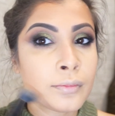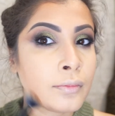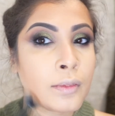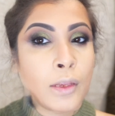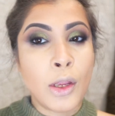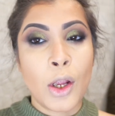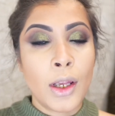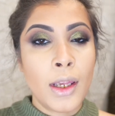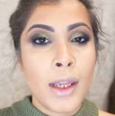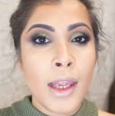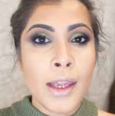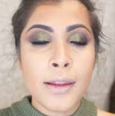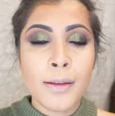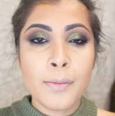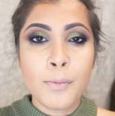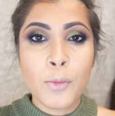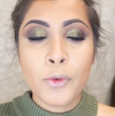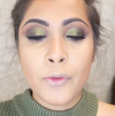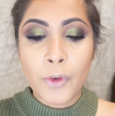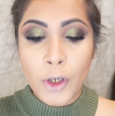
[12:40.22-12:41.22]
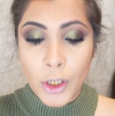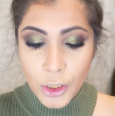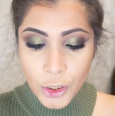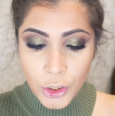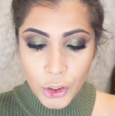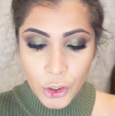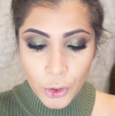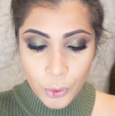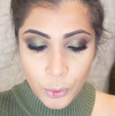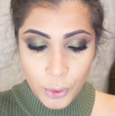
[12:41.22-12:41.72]
Now let's move on
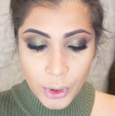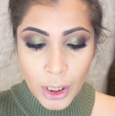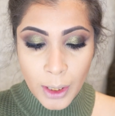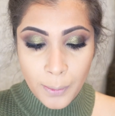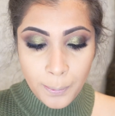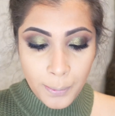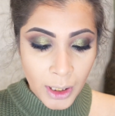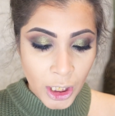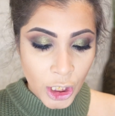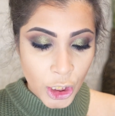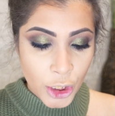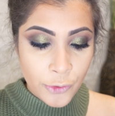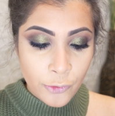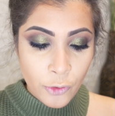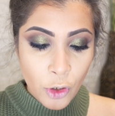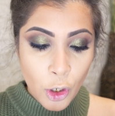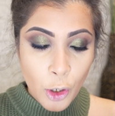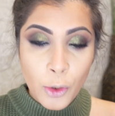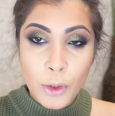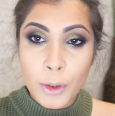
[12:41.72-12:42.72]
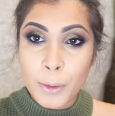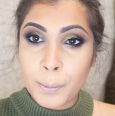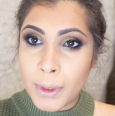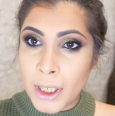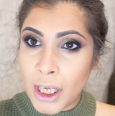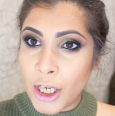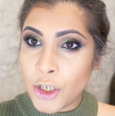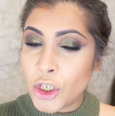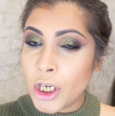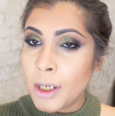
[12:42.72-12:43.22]
to the blush. For the
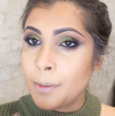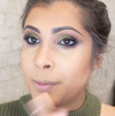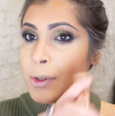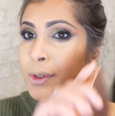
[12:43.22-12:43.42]
blush, I'm